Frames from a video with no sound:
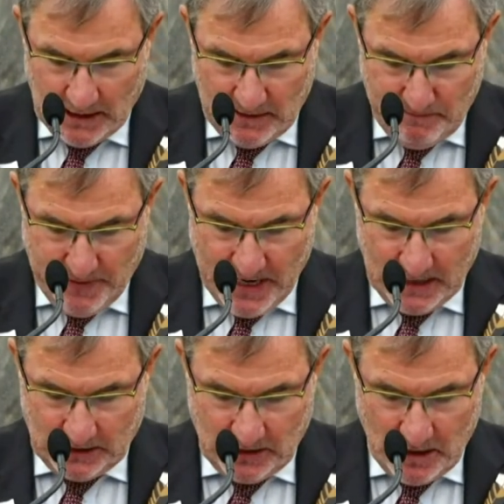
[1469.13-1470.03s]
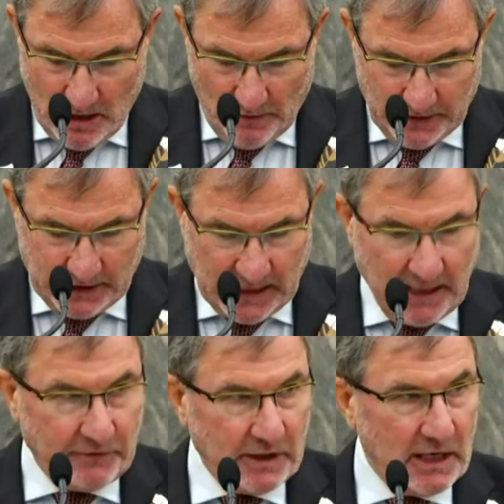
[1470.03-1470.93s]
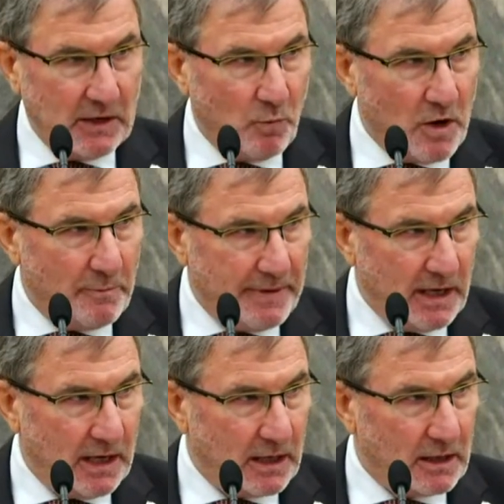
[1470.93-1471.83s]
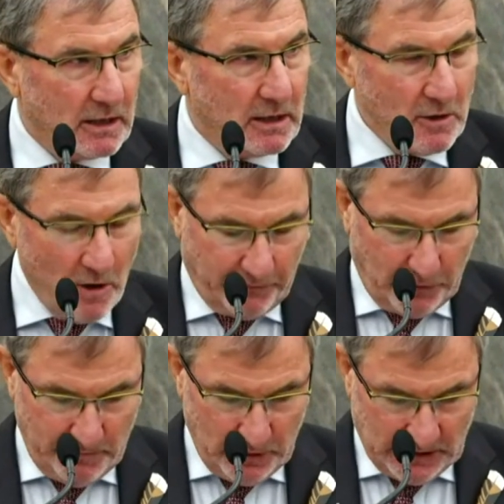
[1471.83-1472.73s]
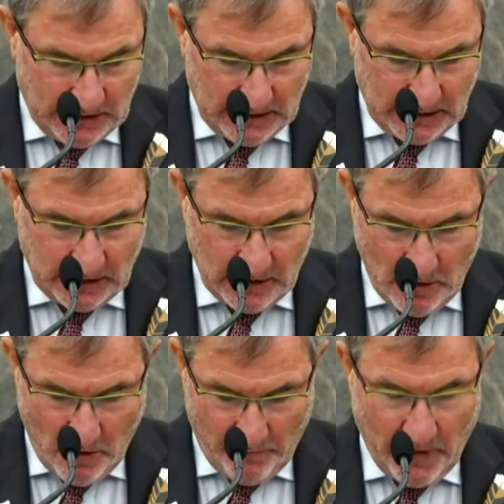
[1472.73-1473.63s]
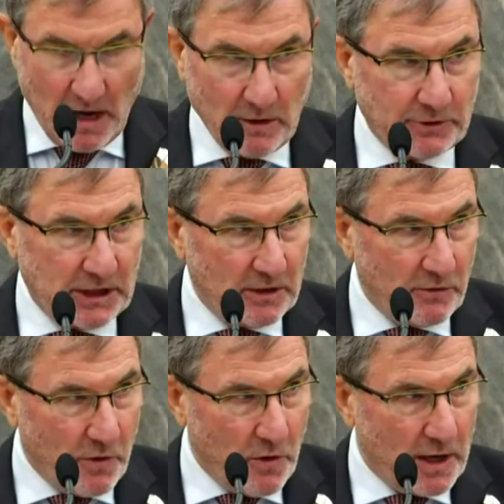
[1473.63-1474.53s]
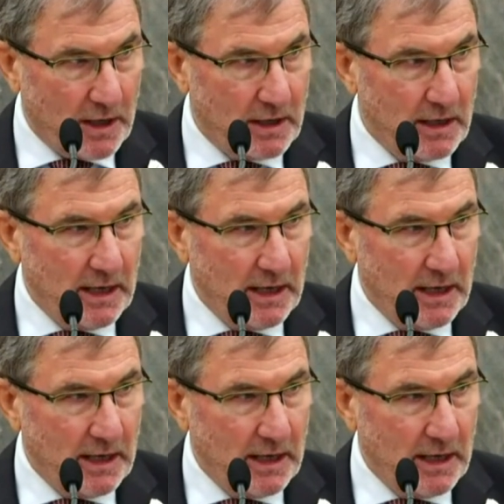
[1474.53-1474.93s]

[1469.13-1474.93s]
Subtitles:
impact on the safety and well-being of communities of Aotearoa,